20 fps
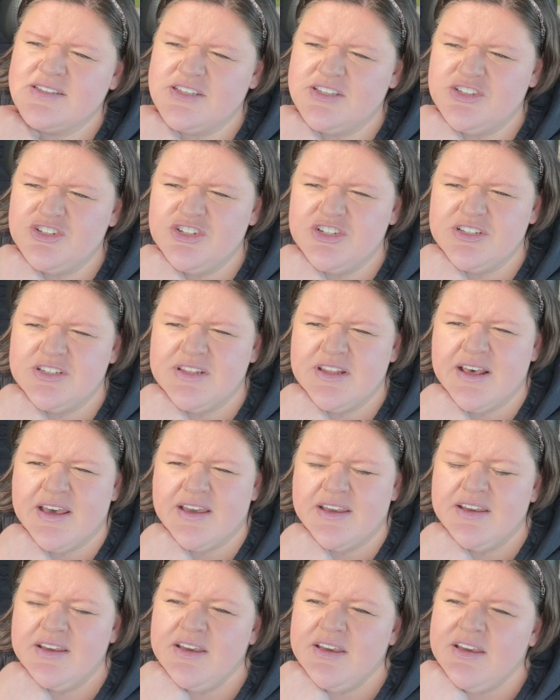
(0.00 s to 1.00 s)
It's just
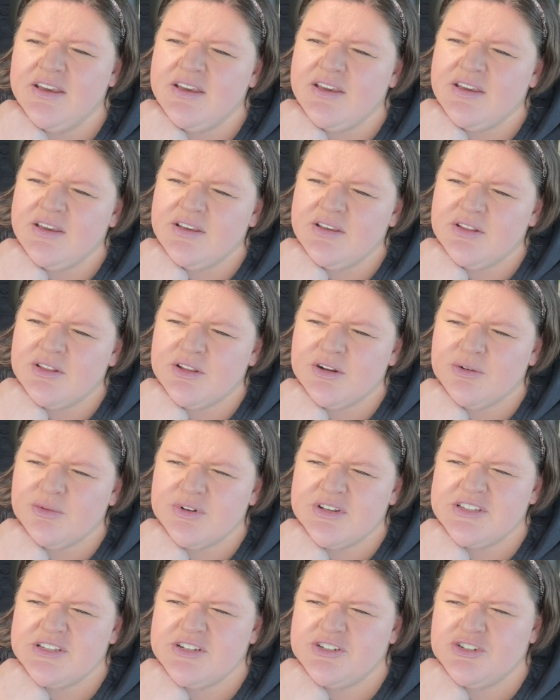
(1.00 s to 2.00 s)
that there
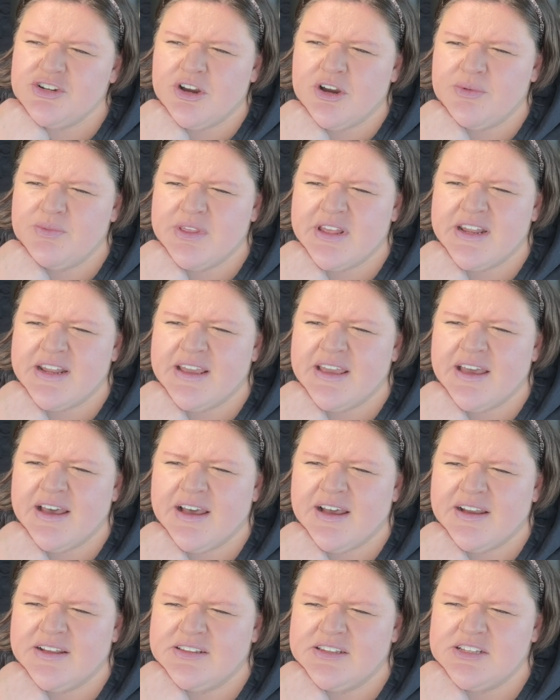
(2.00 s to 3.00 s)
was a job that I
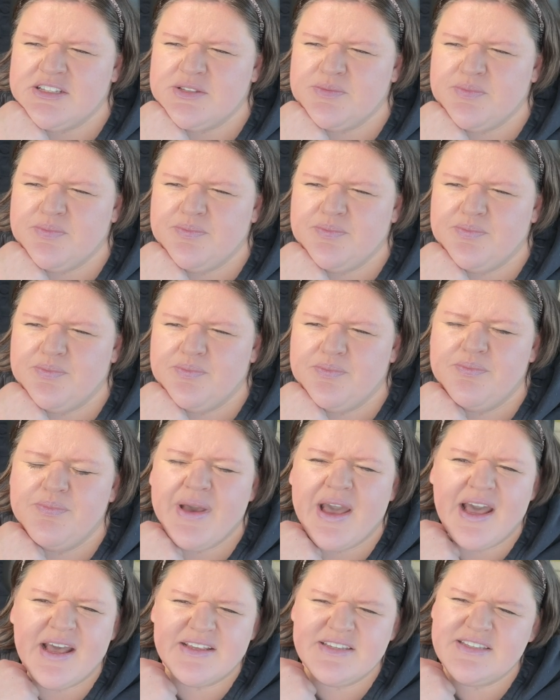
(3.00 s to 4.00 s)
had this
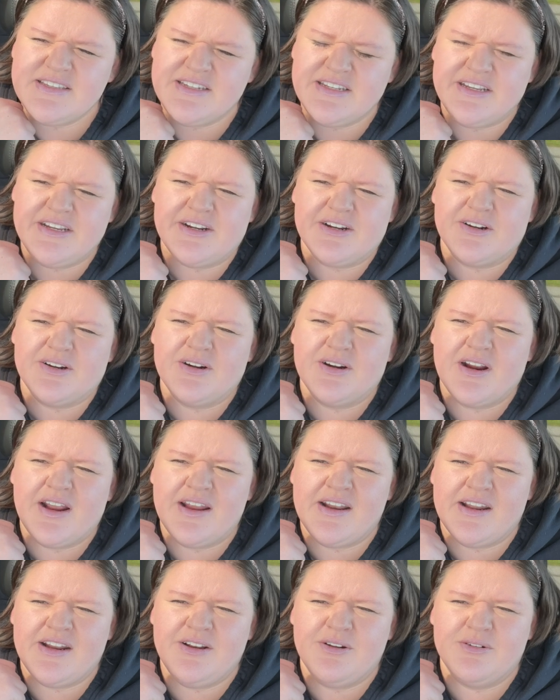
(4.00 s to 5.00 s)
past year
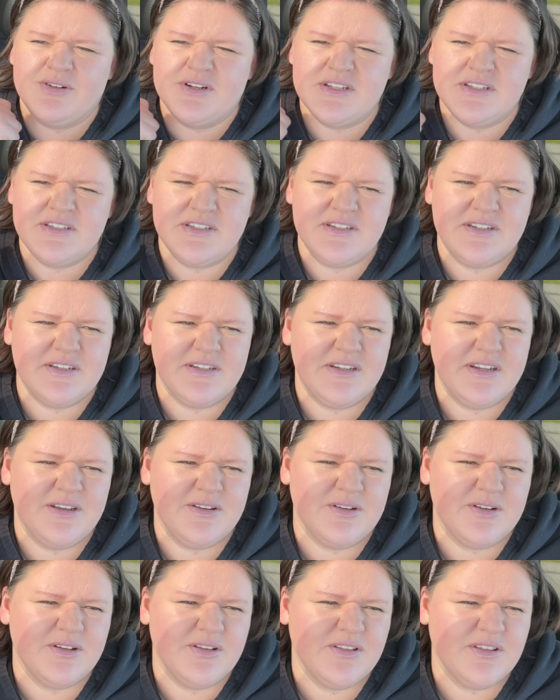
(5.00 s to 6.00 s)
and I noticed
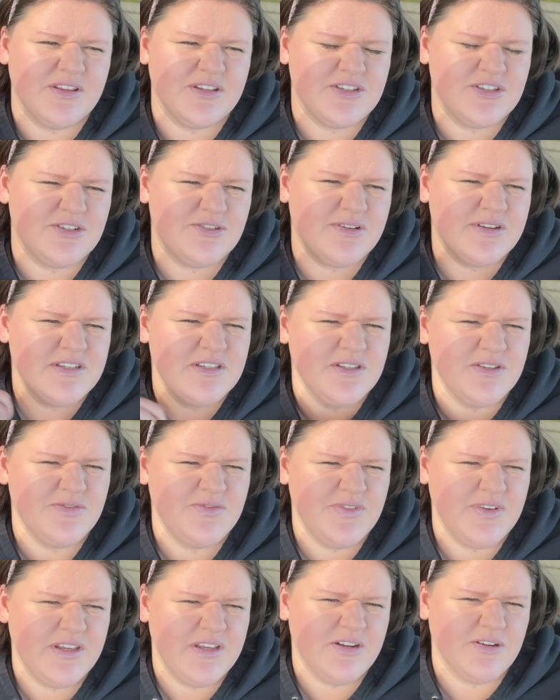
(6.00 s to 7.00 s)
it the stress
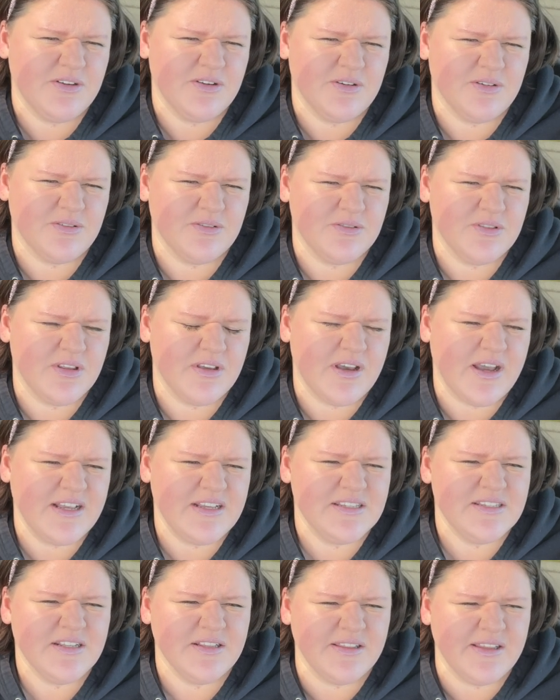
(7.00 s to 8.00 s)
of it or the
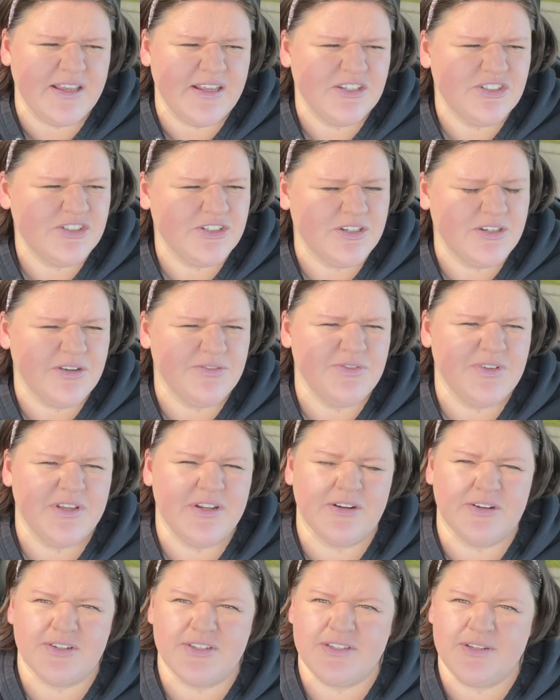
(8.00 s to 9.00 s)
isolation of it
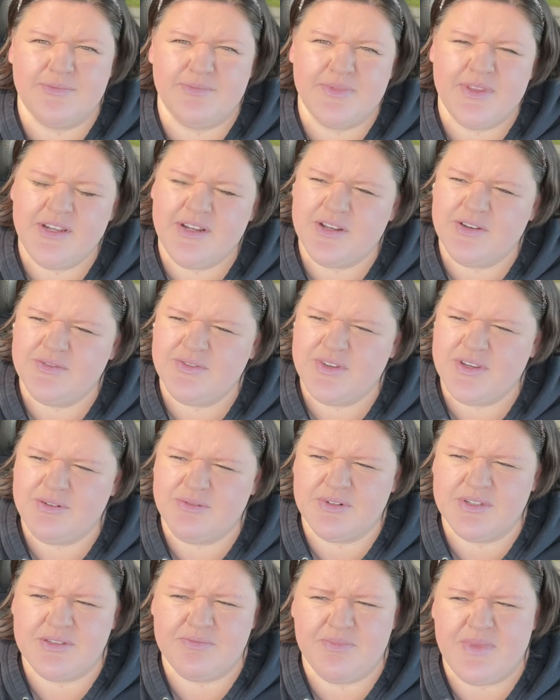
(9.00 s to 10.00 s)
or something of it
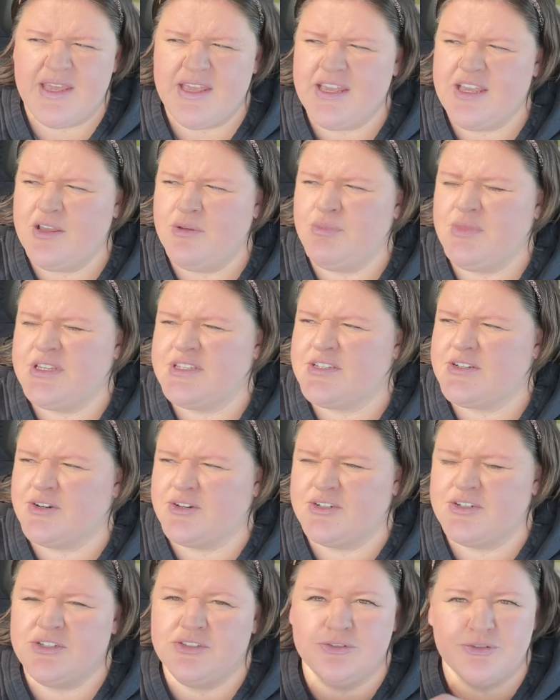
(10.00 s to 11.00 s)
was making me
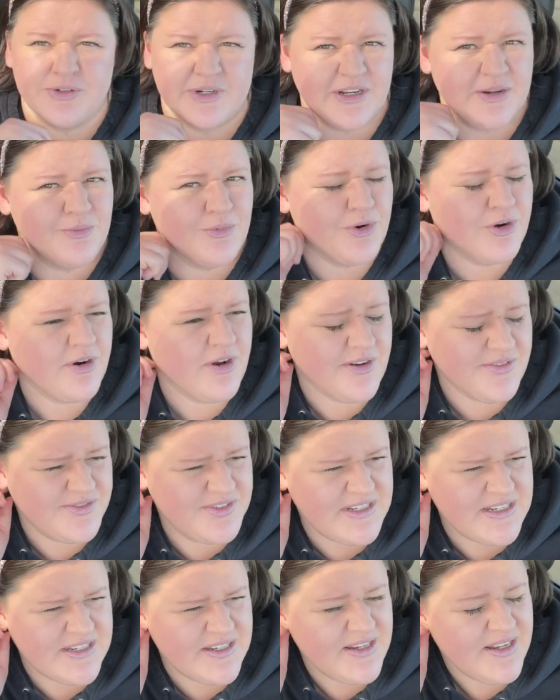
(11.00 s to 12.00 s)
start to drink more
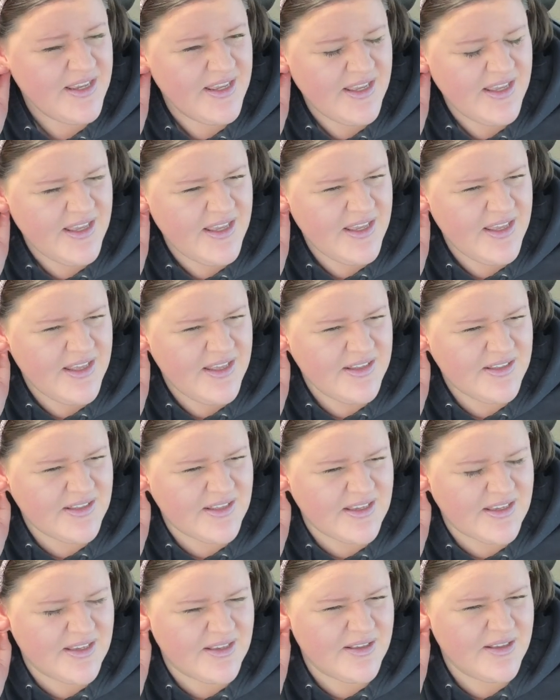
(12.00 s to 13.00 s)
often.
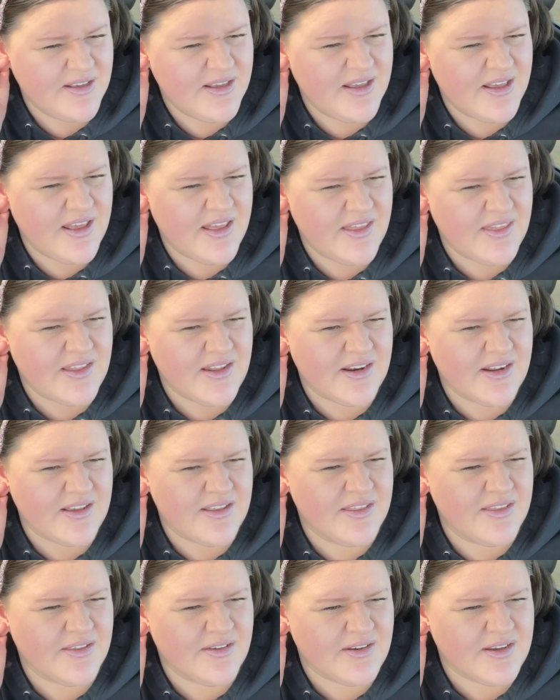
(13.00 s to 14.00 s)
Like, and then I
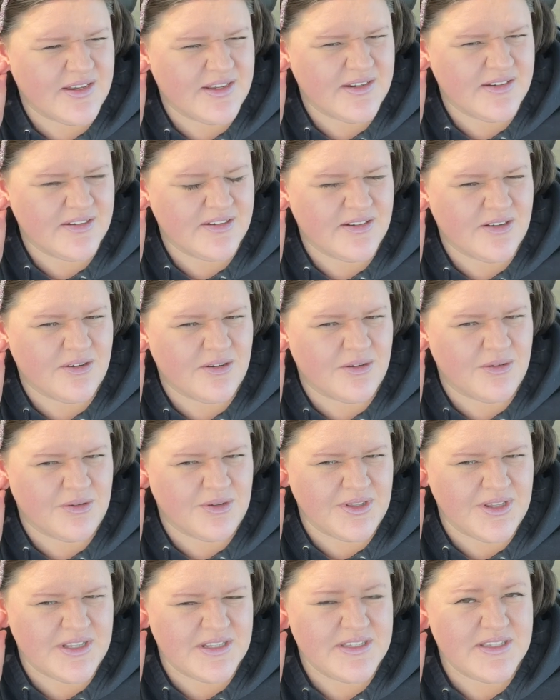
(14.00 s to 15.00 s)
thought,
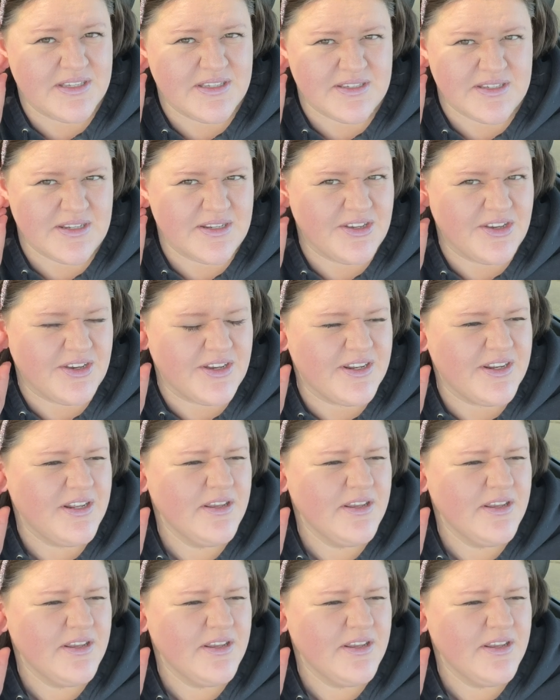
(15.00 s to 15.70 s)
oh, this isn't good.